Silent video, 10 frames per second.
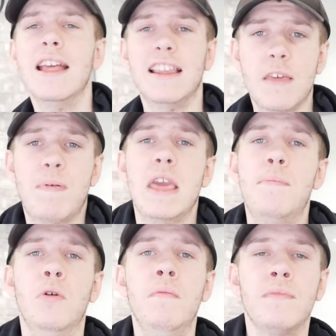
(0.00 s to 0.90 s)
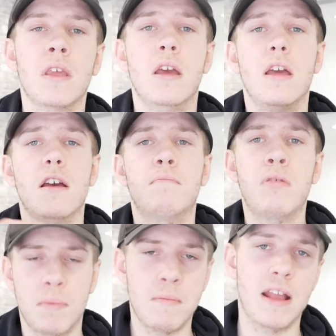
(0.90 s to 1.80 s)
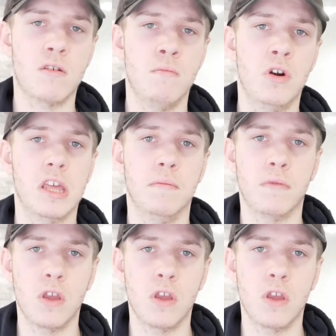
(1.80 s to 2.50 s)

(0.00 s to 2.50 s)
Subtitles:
These people probably made some money,